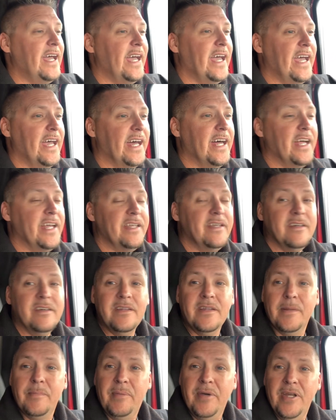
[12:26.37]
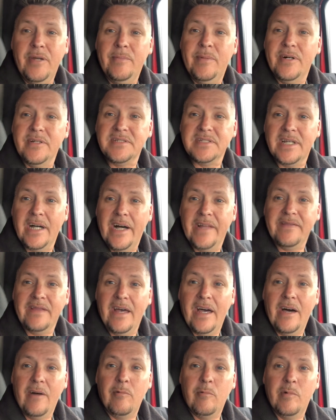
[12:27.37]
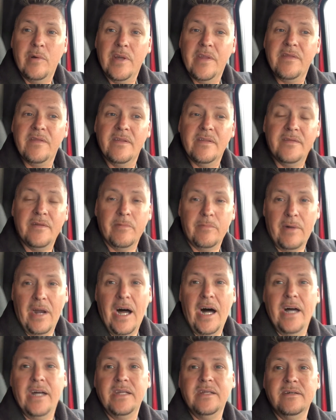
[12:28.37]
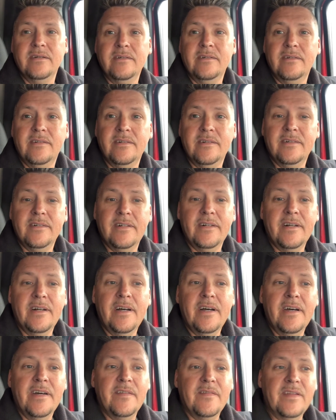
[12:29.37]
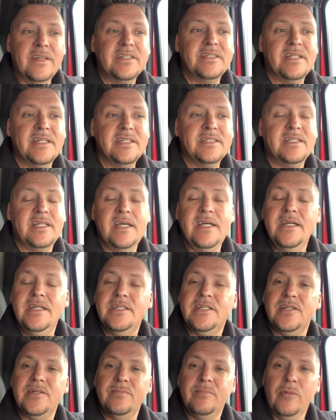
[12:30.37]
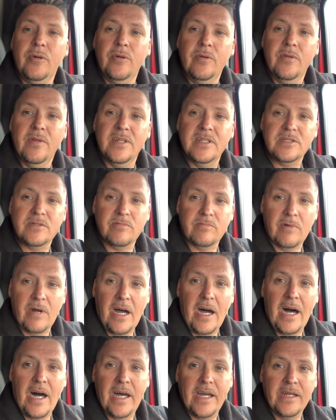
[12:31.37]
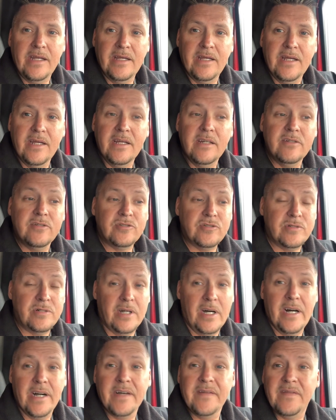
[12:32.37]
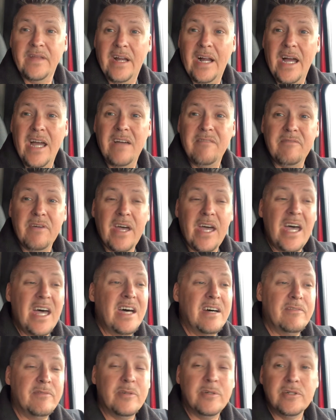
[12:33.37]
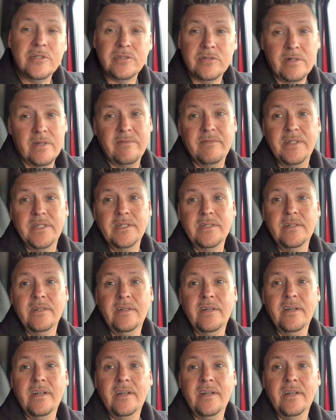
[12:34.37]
And the Peterbilt's got that with the ride. This is the smoothest riding truck that I have ever driven.